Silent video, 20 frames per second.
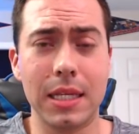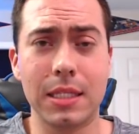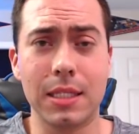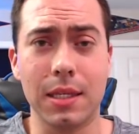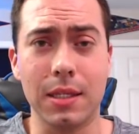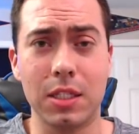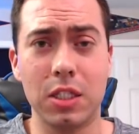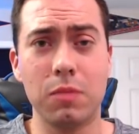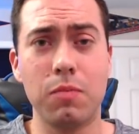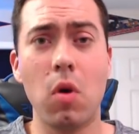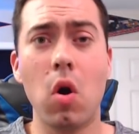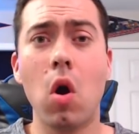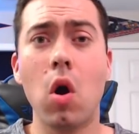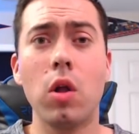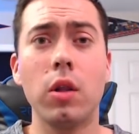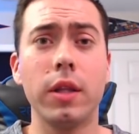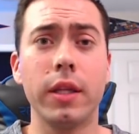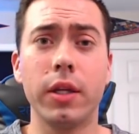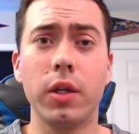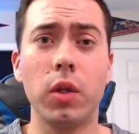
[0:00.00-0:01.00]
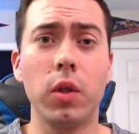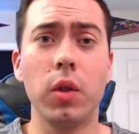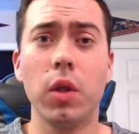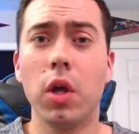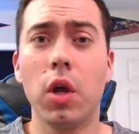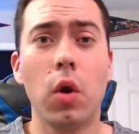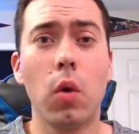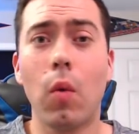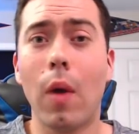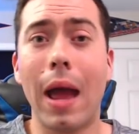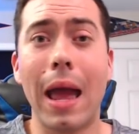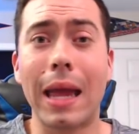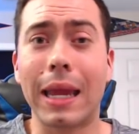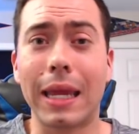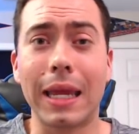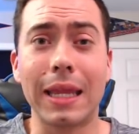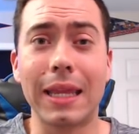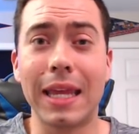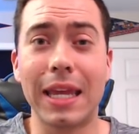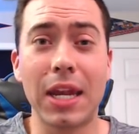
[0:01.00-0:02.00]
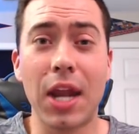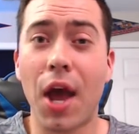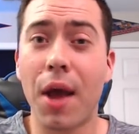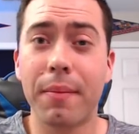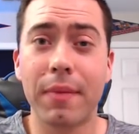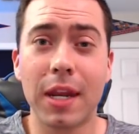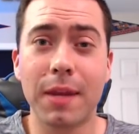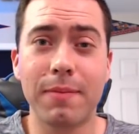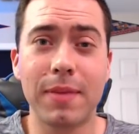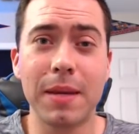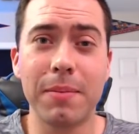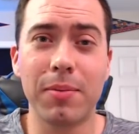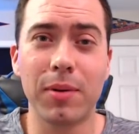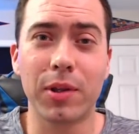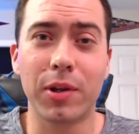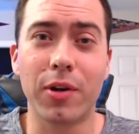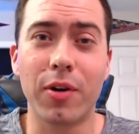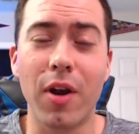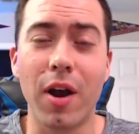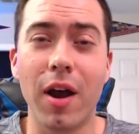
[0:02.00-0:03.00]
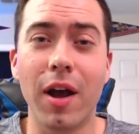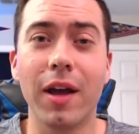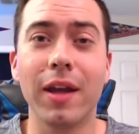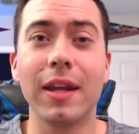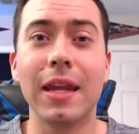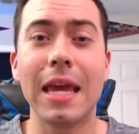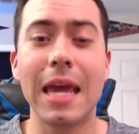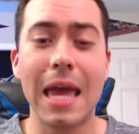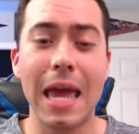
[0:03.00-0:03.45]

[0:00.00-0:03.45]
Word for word: a small little wagon that not many people are on,